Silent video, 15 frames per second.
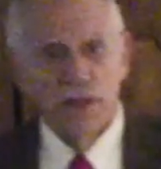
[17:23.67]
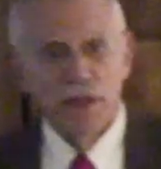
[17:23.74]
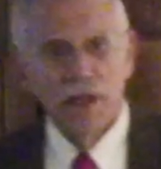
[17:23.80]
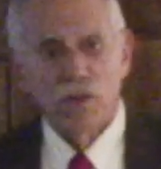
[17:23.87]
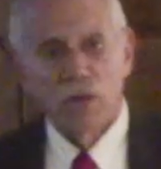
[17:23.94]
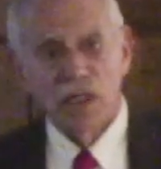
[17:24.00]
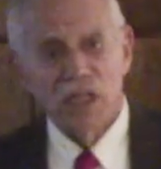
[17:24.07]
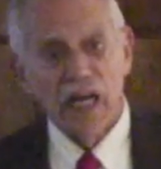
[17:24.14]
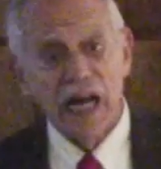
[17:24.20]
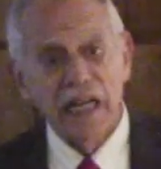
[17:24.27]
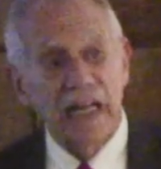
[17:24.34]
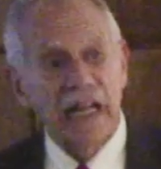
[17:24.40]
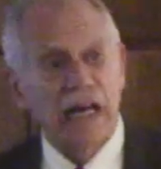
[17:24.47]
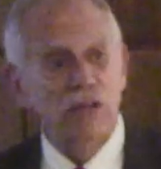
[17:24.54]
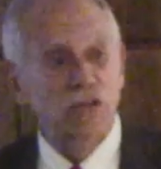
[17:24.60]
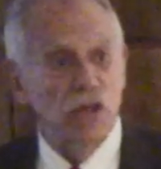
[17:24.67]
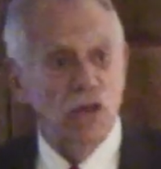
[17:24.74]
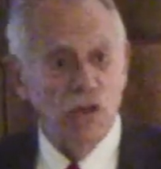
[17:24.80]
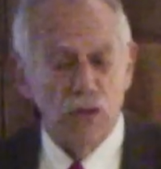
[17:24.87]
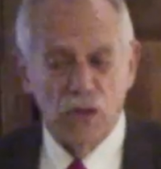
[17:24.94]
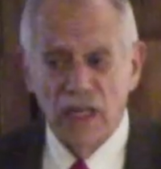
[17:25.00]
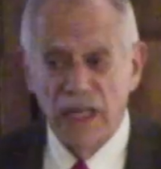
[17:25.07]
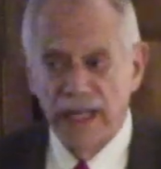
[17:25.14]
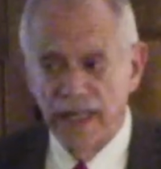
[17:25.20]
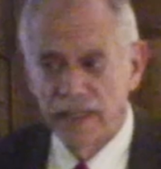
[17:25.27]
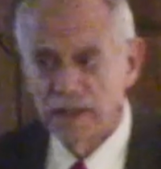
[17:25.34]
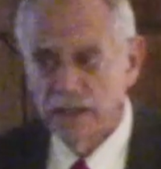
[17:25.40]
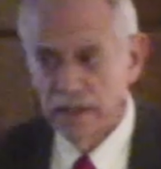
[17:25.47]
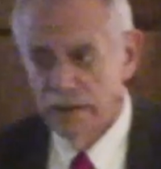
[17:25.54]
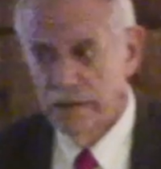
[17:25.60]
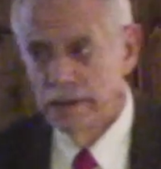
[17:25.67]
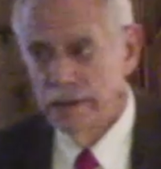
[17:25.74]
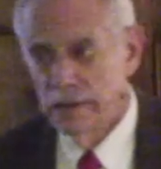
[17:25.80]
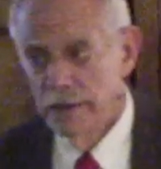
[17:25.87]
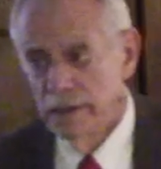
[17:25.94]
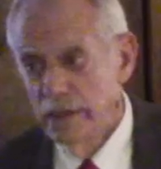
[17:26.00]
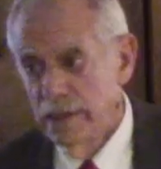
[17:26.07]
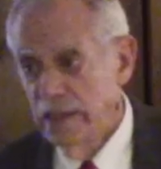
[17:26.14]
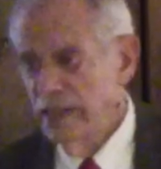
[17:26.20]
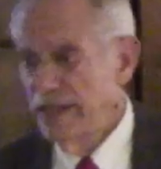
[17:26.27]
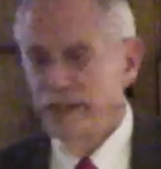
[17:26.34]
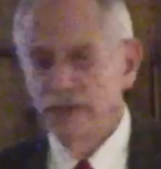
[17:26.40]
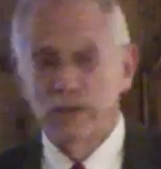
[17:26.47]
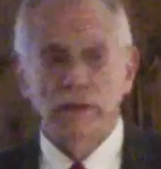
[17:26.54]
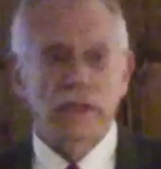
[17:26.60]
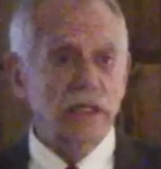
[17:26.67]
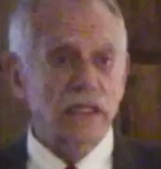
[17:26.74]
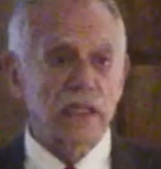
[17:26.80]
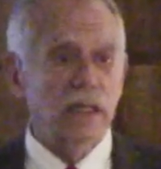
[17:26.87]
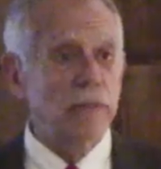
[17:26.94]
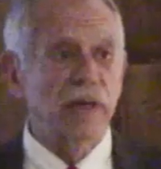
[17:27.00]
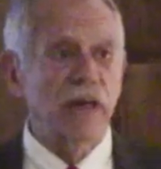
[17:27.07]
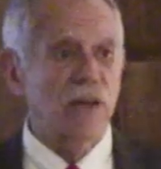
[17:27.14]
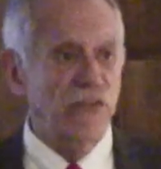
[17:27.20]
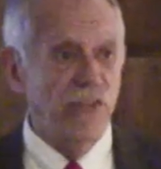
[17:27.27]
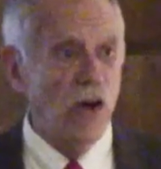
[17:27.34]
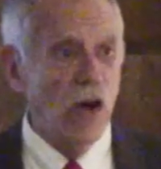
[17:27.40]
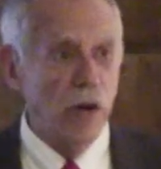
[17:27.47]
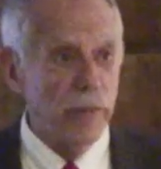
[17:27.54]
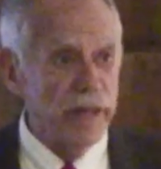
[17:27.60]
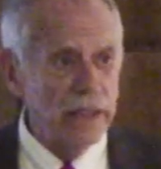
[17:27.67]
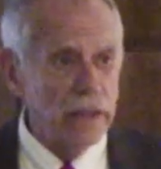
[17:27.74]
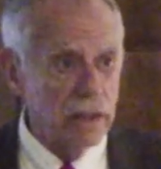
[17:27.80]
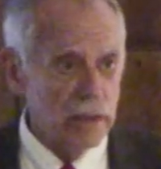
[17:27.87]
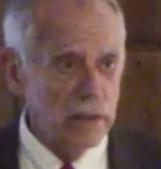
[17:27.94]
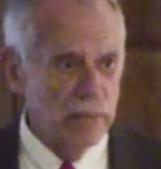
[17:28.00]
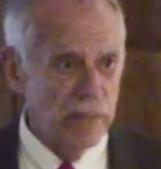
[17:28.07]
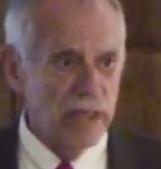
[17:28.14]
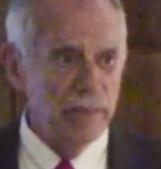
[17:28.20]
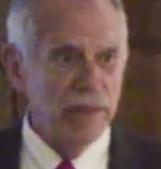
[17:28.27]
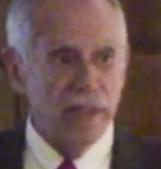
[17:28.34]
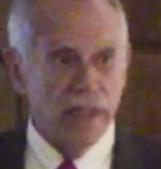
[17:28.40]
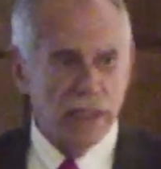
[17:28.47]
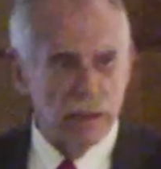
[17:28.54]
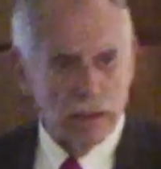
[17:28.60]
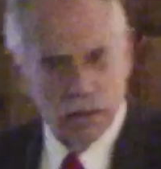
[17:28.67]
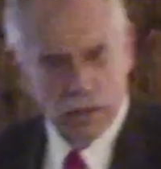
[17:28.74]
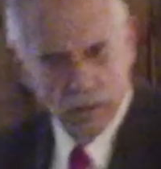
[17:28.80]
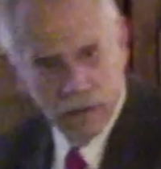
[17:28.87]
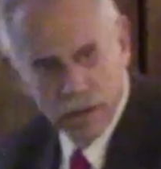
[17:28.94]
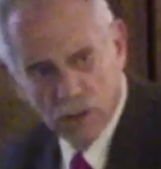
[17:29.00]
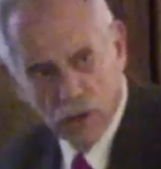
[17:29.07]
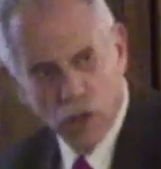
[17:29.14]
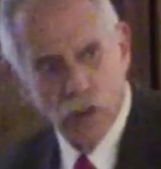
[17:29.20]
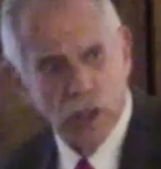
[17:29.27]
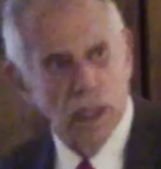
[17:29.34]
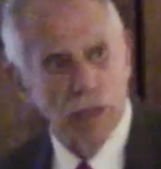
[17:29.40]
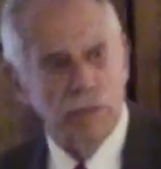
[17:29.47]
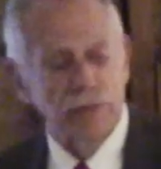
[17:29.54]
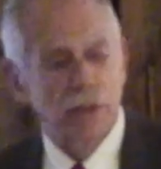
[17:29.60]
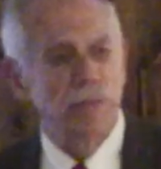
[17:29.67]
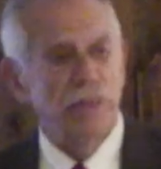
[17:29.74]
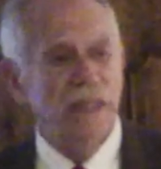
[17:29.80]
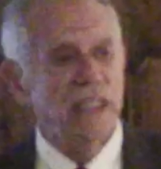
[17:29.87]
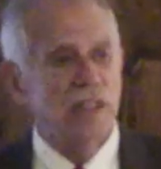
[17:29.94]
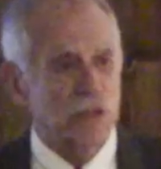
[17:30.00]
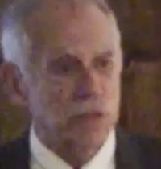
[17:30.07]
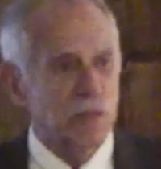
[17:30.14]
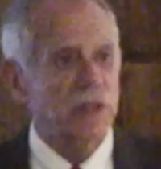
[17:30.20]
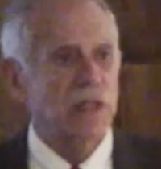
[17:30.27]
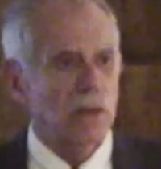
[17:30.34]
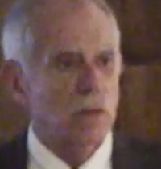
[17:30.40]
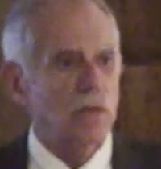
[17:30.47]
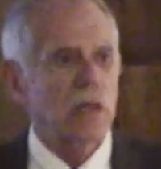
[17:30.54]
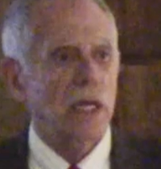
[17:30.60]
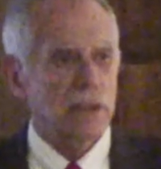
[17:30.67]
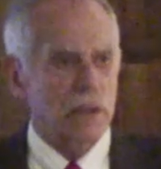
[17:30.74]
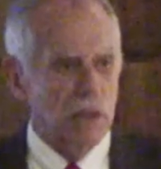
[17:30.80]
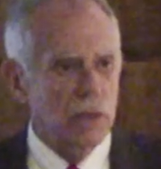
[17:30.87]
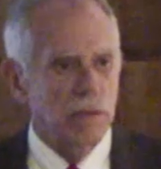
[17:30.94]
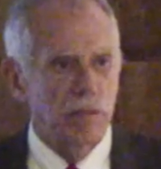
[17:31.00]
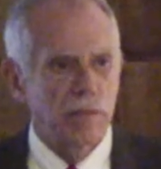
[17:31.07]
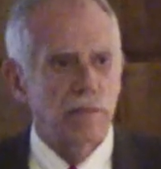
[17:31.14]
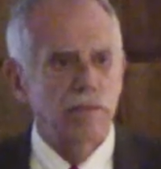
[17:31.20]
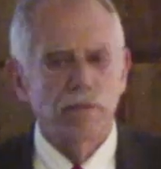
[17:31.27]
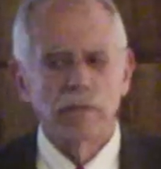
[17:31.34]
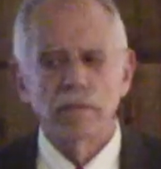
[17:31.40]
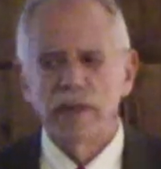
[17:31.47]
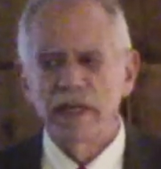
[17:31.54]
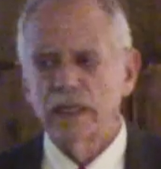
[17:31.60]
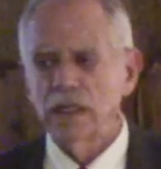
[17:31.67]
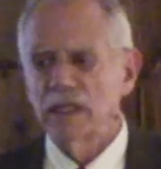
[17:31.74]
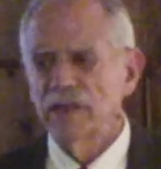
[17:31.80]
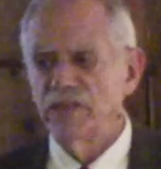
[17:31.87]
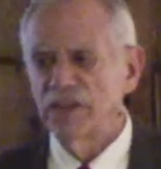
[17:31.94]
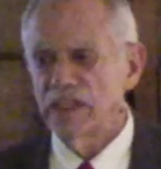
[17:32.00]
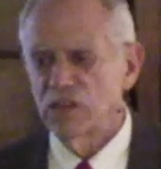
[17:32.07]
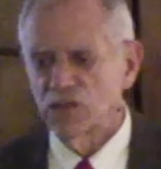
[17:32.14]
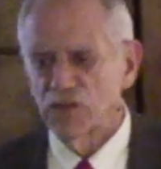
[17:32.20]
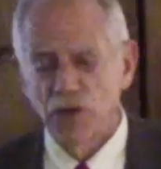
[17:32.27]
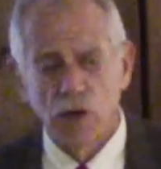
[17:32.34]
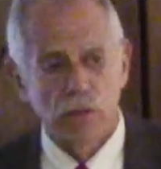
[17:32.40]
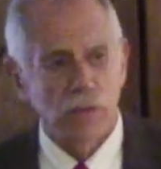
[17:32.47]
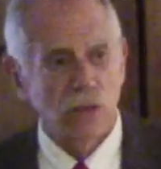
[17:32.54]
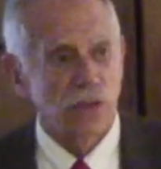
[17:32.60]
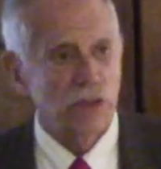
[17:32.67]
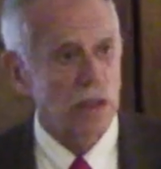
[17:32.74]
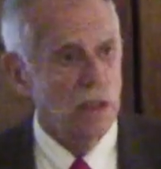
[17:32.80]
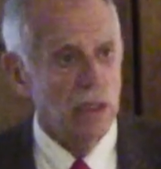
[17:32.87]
They were not allowed to own land. They knew nothing about farming. Maybe they could grow a couple of beans, but they were not going to make a living as farmers.